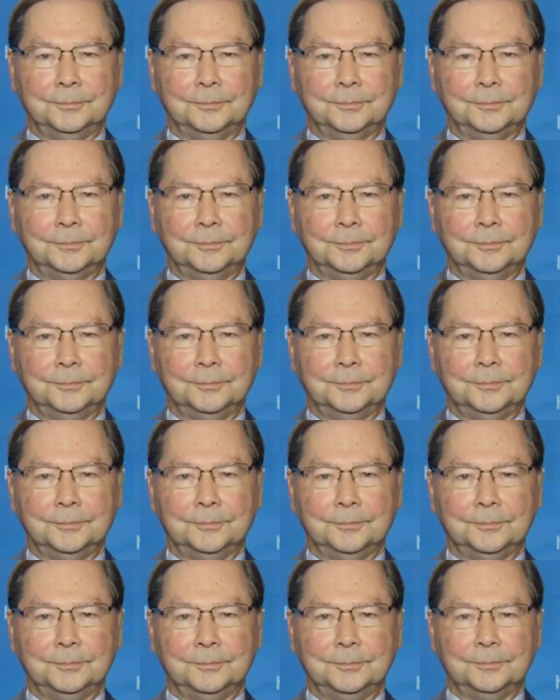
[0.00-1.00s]

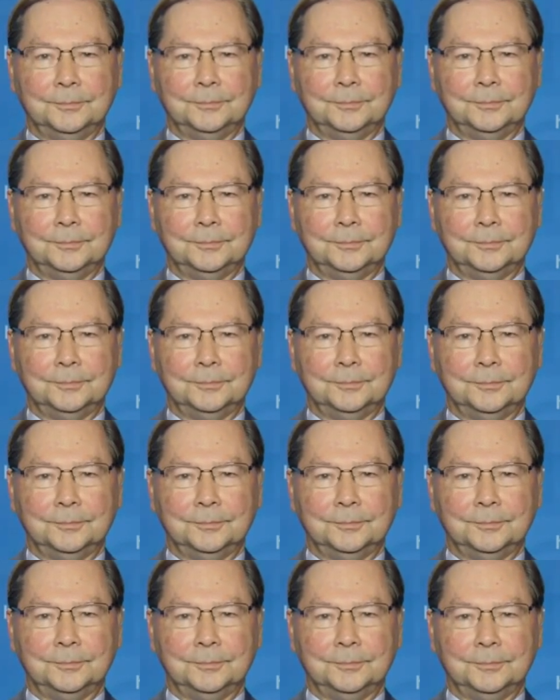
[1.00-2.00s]

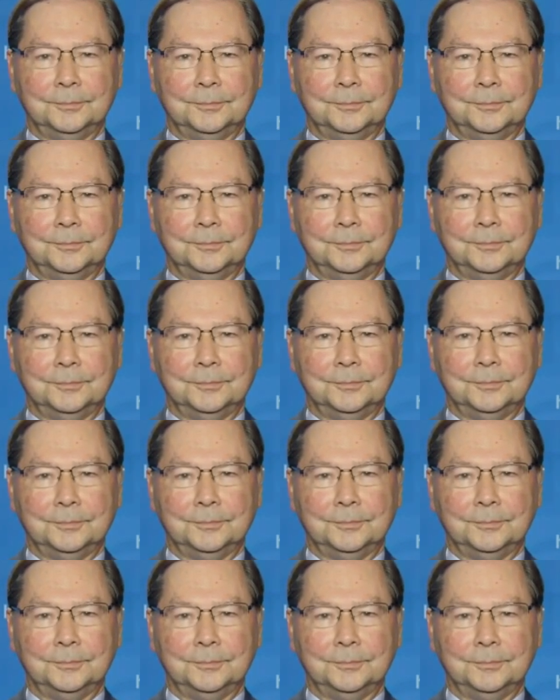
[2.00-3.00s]

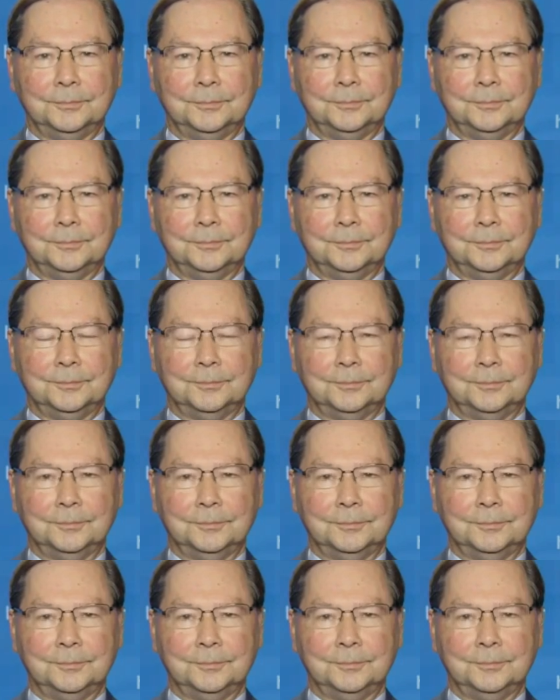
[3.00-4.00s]

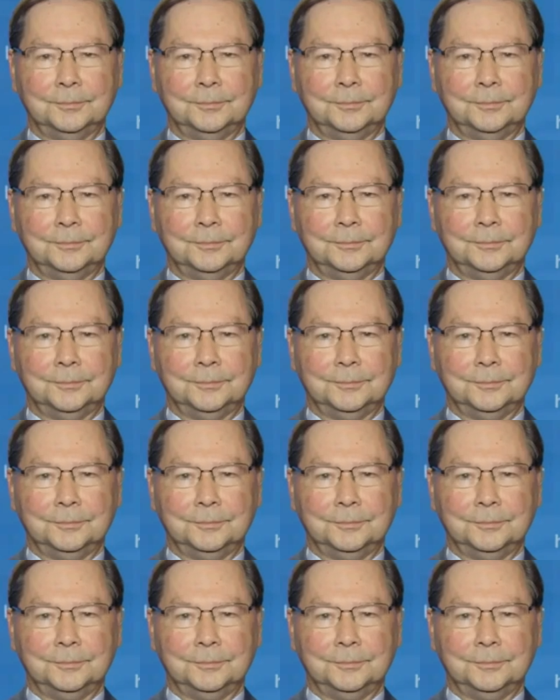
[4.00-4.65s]
No words are spoken by the person on screen.